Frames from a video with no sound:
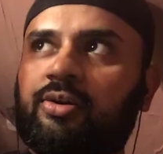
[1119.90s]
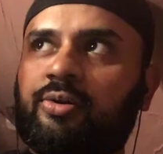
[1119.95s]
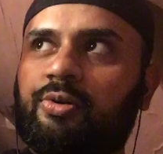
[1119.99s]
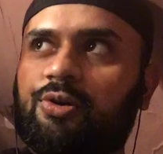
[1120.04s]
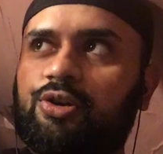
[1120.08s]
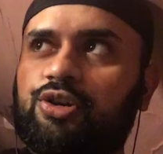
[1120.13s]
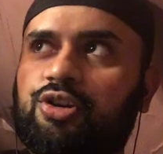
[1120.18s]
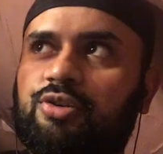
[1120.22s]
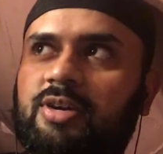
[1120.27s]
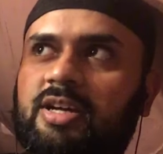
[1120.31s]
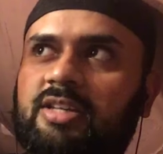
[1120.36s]

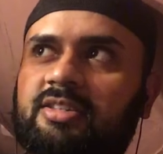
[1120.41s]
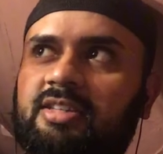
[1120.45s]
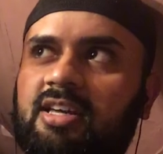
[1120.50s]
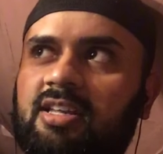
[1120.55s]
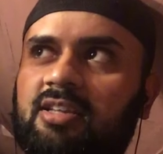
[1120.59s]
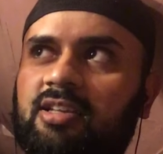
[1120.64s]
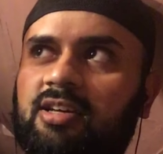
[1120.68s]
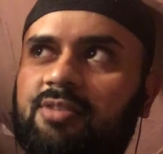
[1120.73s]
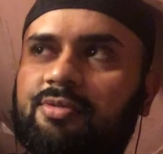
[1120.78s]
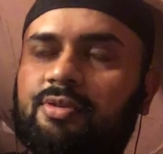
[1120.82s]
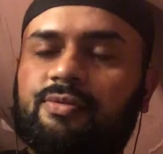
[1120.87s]
or you're at
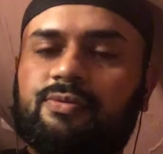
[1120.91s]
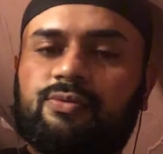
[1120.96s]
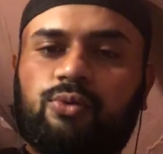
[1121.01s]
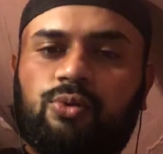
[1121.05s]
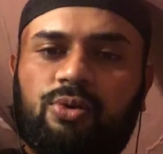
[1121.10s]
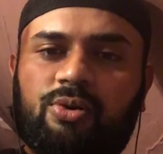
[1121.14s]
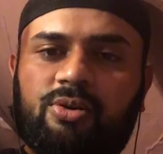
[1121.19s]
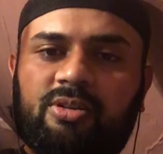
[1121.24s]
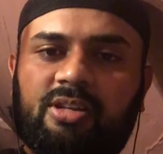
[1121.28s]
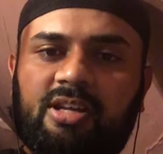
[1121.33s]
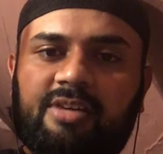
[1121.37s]
that level
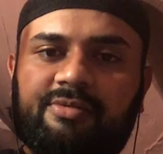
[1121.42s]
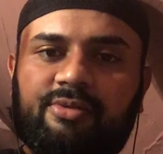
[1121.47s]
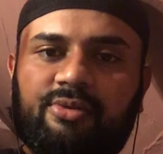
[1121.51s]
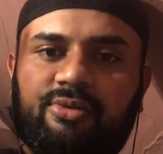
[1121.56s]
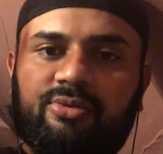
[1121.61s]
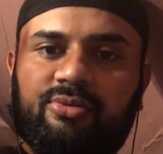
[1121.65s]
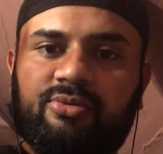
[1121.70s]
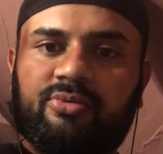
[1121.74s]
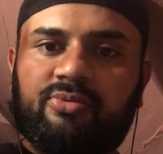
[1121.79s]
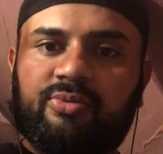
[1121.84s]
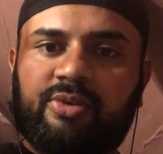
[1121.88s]
four
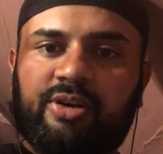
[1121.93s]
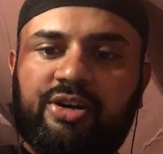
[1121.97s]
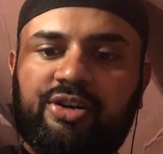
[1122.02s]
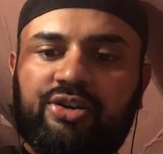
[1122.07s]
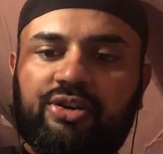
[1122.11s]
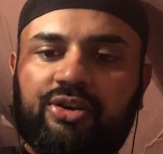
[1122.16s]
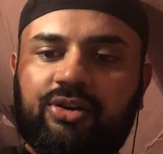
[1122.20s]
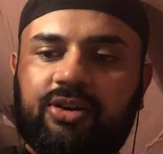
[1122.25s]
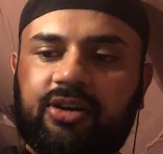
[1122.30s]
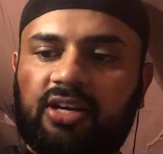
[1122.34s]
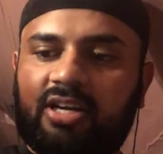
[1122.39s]
level where
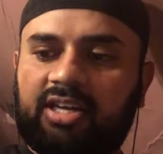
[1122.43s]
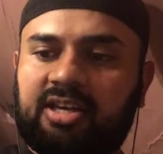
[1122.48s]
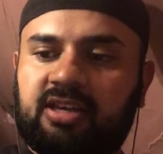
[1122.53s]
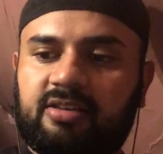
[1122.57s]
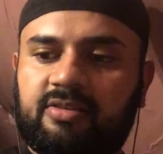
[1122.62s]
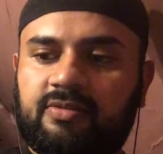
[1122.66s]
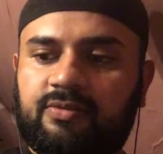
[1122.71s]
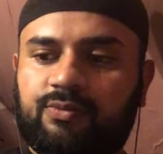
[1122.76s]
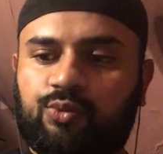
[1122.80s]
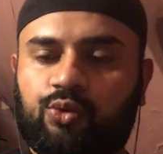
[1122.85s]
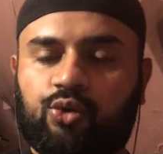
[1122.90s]
you're
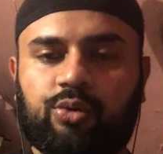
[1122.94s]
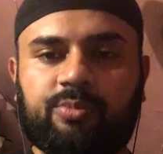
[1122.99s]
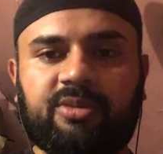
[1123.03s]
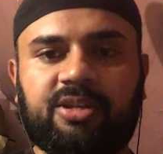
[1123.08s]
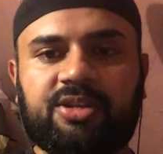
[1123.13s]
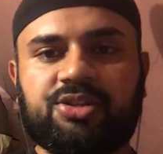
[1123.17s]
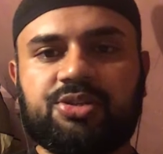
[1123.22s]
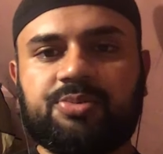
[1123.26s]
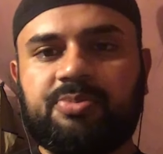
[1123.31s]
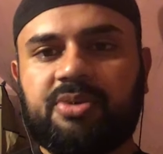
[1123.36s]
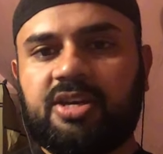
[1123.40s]
a
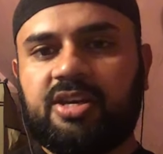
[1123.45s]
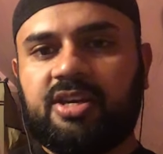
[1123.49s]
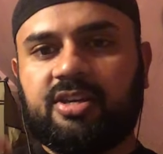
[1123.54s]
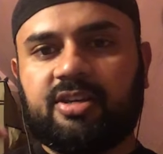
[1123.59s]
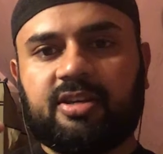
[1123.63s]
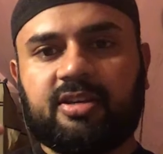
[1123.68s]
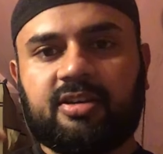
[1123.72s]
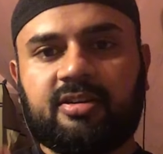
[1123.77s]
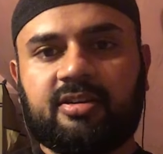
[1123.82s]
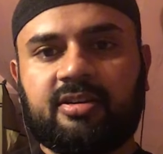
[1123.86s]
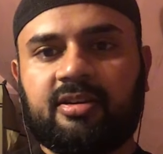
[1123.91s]
formless
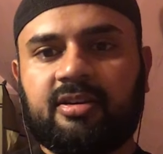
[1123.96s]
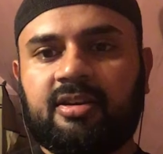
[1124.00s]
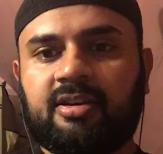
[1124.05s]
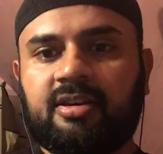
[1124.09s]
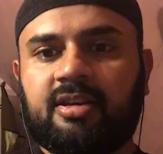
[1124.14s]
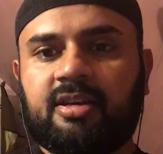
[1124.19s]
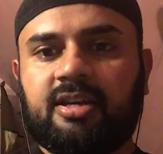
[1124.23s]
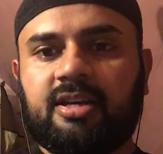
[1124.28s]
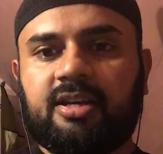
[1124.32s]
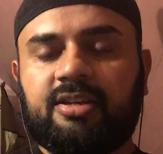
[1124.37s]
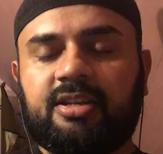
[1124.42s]
being
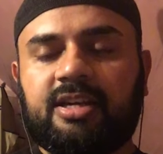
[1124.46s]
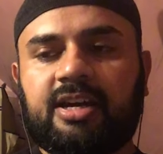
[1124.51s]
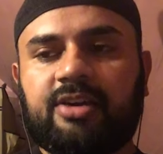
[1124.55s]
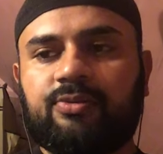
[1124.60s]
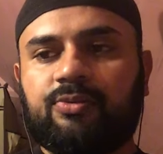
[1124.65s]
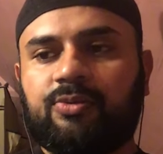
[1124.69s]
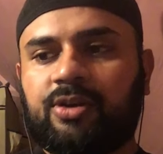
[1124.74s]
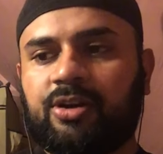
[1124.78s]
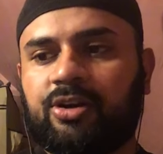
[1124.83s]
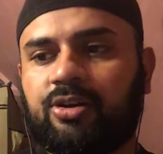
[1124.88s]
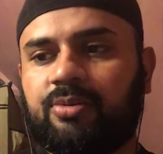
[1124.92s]
in that
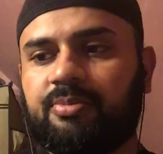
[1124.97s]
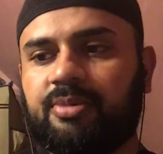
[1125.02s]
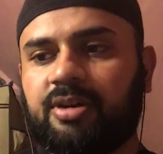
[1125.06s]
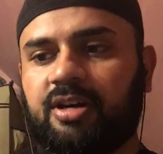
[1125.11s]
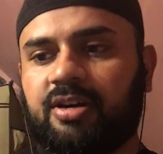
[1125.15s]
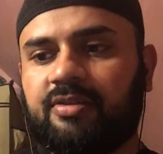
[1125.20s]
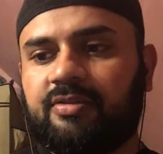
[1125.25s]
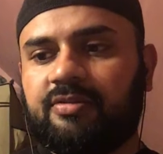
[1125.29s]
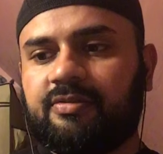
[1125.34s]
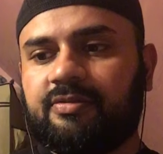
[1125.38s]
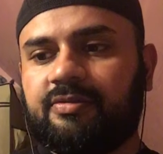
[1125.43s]
realm
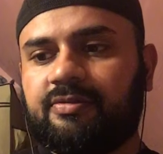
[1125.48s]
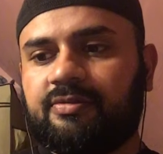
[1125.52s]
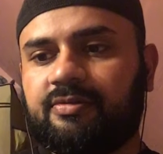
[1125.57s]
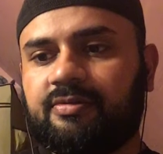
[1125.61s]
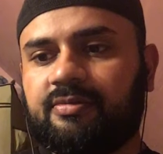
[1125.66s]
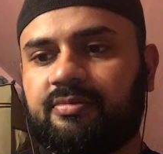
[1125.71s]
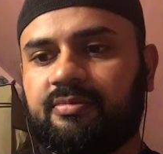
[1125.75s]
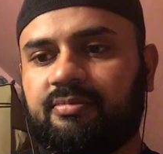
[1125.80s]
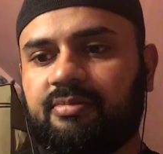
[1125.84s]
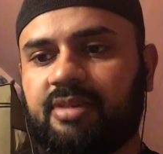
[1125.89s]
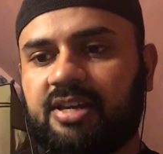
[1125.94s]
of
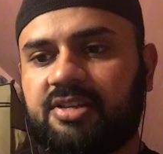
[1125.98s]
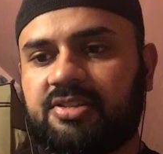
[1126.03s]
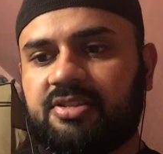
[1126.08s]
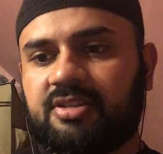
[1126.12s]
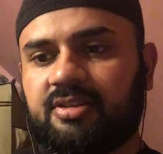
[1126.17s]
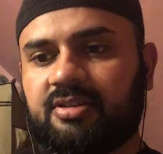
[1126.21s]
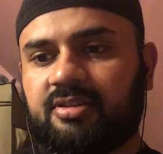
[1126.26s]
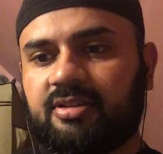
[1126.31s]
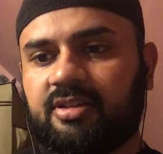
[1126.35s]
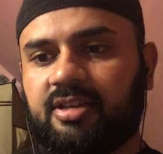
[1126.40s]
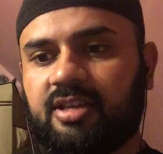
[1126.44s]

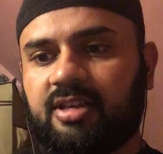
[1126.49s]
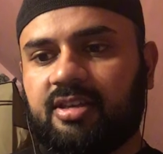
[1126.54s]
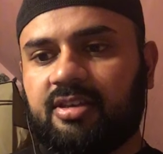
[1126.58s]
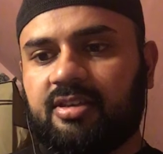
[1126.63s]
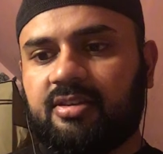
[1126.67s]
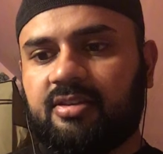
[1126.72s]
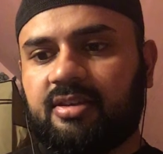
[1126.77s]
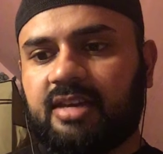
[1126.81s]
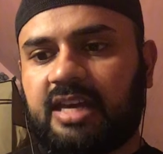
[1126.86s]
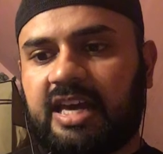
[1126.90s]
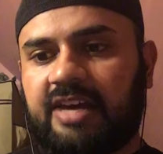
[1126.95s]

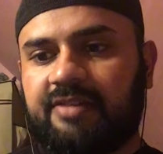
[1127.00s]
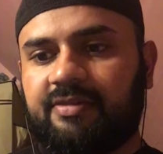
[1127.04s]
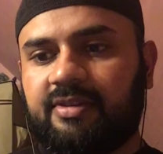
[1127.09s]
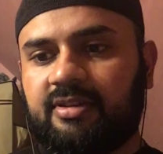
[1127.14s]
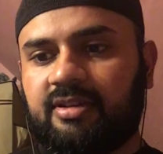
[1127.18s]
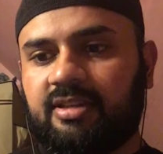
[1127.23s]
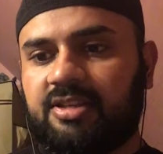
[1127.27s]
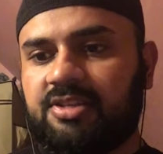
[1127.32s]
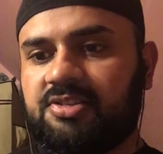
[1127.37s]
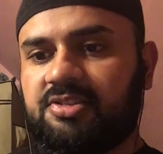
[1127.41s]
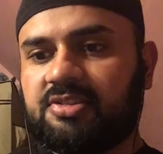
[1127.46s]
basically
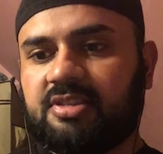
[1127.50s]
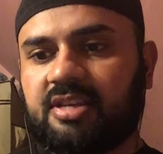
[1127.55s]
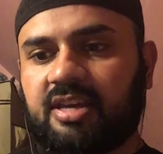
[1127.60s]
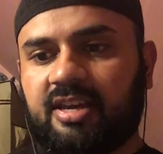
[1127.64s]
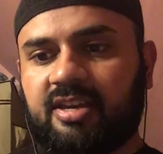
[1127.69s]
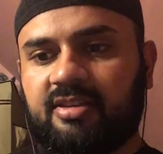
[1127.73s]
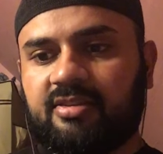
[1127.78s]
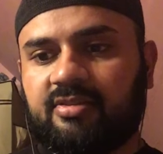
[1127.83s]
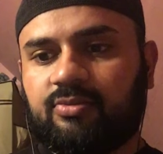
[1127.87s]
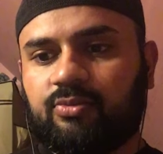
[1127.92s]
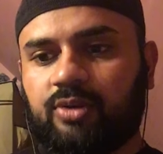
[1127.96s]
heavenly
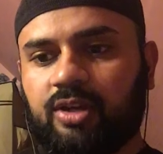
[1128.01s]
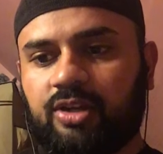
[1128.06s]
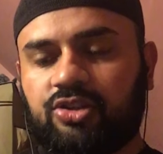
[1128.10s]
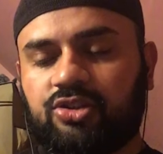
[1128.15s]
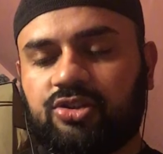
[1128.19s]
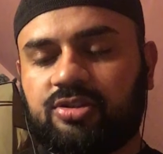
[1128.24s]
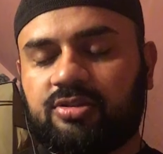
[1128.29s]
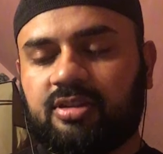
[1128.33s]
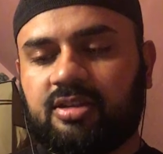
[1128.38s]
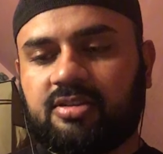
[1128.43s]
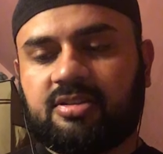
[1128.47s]
state,
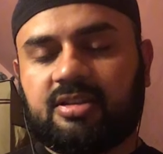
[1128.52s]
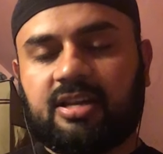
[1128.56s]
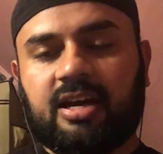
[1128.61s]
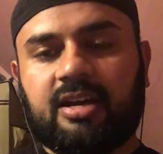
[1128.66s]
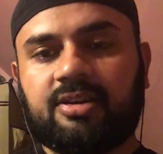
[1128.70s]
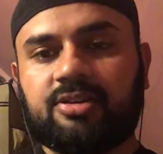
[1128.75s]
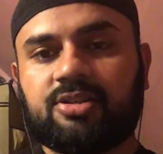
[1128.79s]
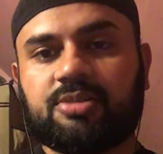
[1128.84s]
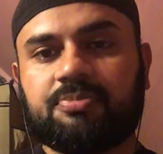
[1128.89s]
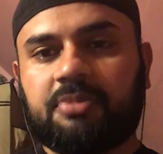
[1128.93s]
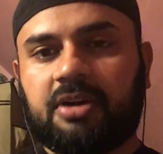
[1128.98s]
which does not
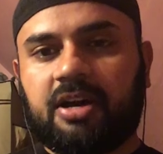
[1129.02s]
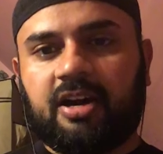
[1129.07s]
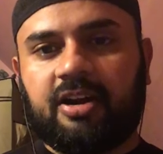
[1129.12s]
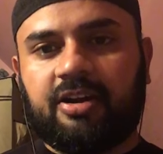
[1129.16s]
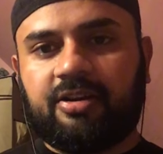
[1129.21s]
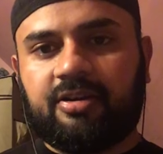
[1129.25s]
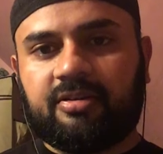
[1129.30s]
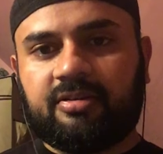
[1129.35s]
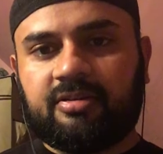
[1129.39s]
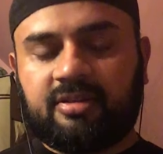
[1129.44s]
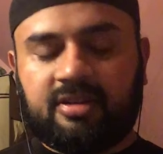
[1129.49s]

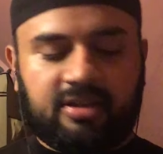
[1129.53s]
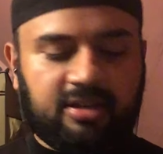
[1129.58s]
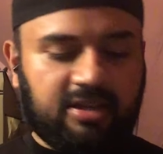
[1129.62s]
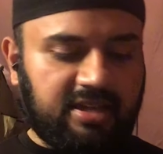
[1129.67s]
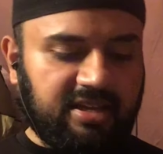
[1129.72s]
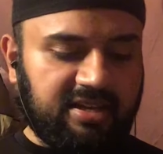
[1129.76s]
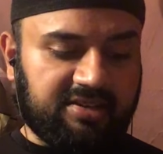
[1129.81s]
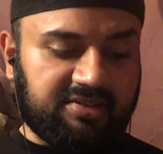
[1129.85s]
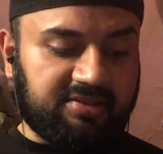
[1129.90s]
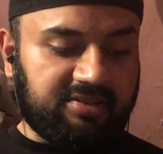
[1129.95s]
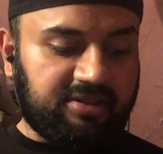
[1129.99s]
expire.
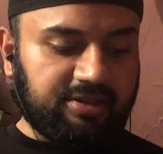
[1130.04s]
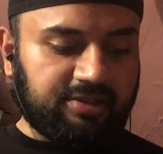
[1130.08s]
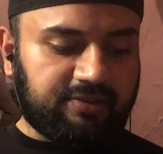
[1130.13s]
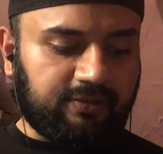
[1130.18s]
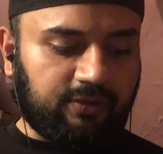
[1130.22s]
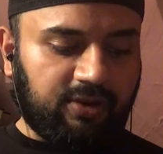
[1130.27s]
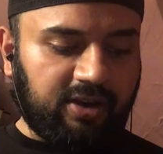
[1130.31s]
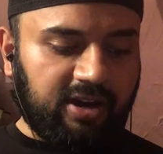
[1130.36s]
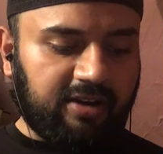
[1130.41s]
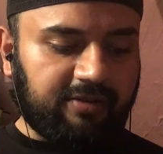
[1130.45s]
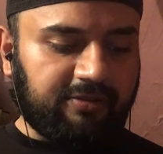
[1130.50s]
It exists
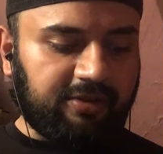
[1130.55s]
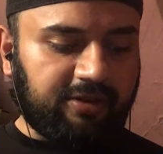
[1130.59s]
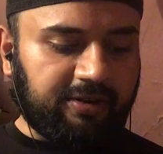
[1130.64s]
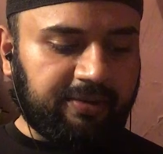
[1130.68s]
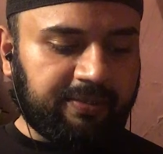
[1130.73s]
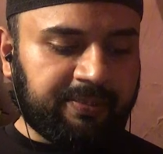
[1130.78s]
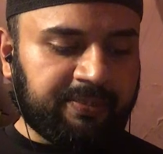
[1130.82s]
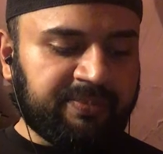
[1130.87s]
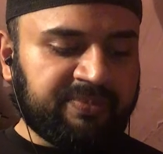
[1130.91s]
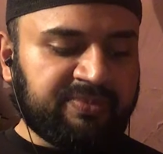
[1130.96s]
forever.